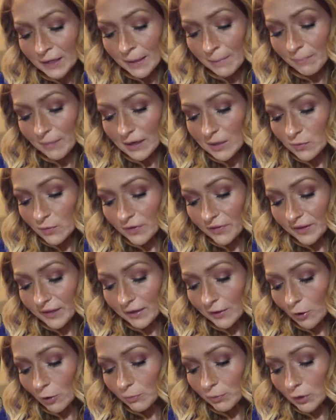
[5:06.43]
Made with
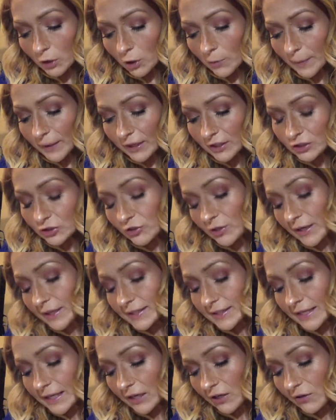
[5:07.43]
ginkgo biloba
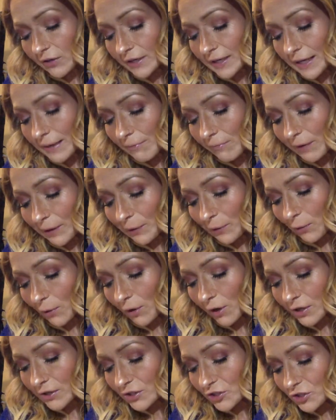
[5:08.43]
extract, carried in micro
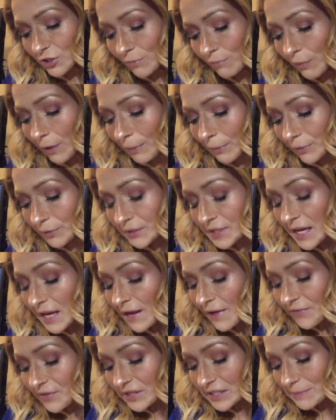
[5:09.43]
oxygen bubbles.
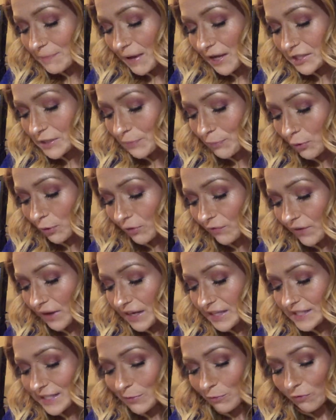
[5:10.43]
This mask
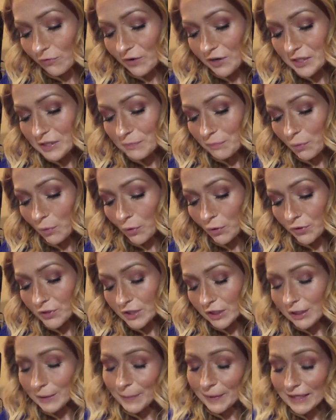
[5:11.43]
purifies and refines pores,
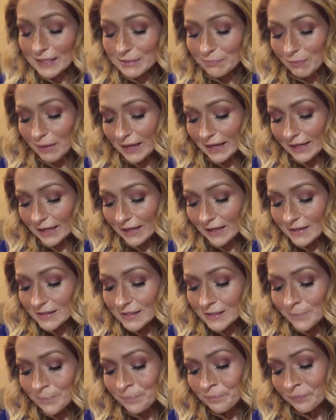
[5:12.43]
eliminates blackheads
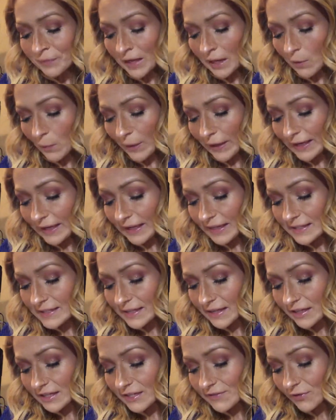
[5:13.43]
and whiteheads,
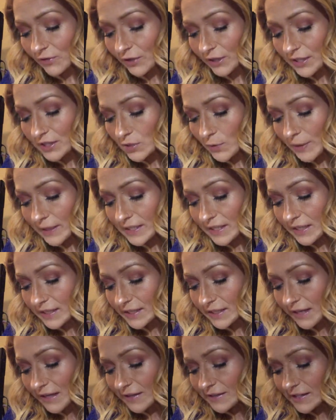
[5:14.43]
and exfoliates away dead
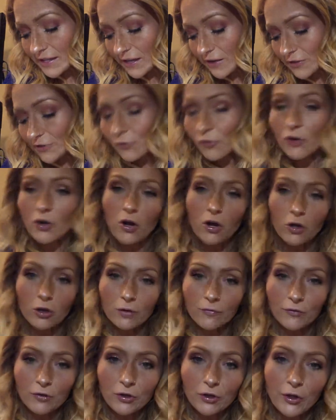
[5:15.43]
skin cells for an
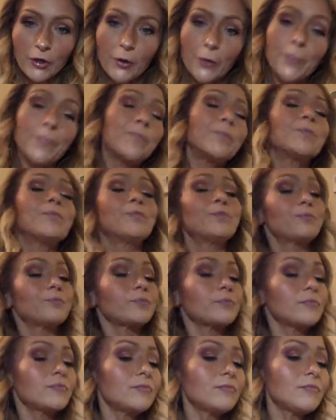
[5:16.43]
all-over glow.
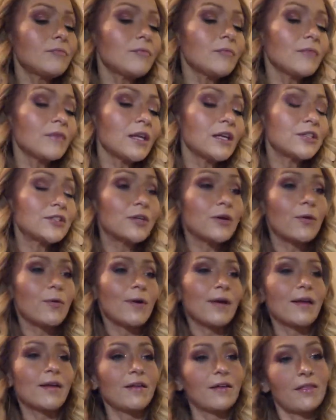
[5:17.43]
So
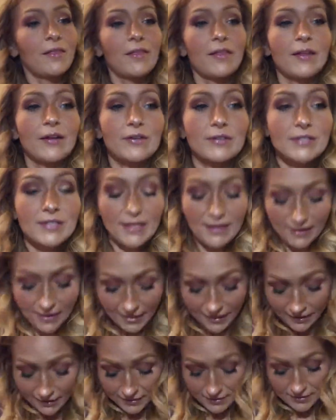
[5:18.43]
there's
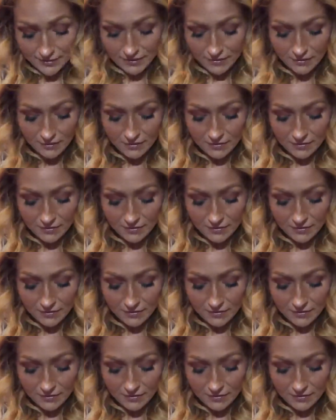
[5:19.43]
that.